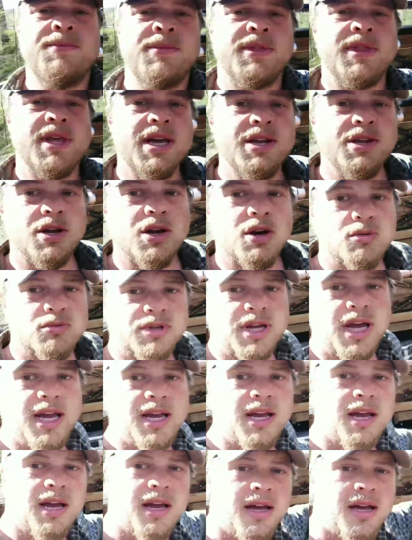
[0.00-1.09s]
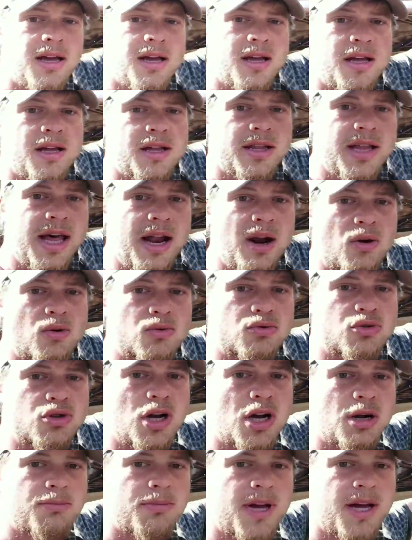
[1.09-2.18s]
Then you're gonna take that old
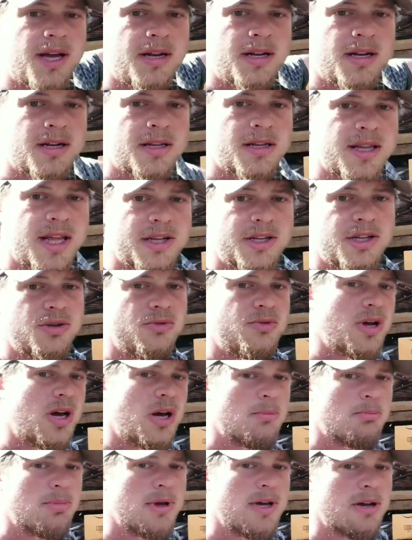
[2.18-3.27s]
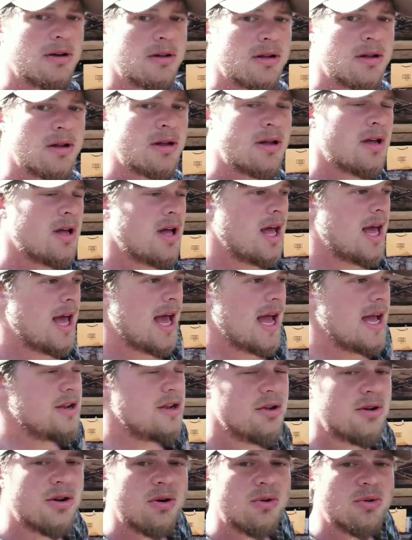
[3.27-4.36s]
truck bed that you done built and
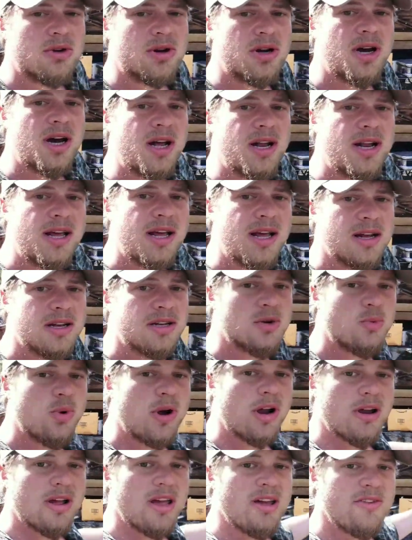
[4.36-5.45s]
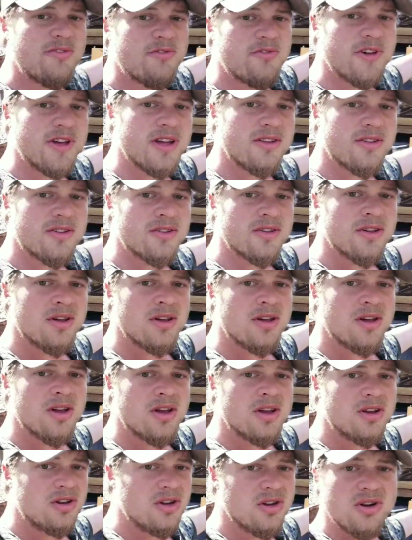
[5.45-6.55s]
you're gonna cut it to where it fits
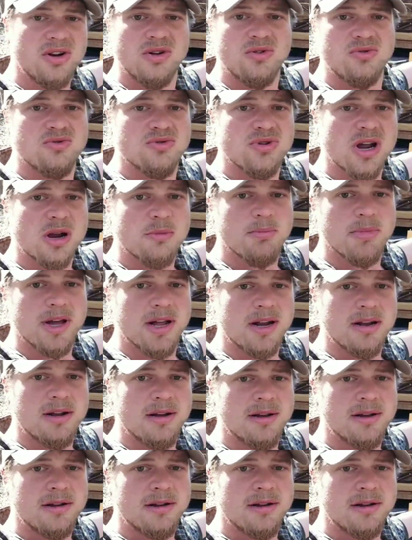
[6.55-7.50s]
your new truck bed.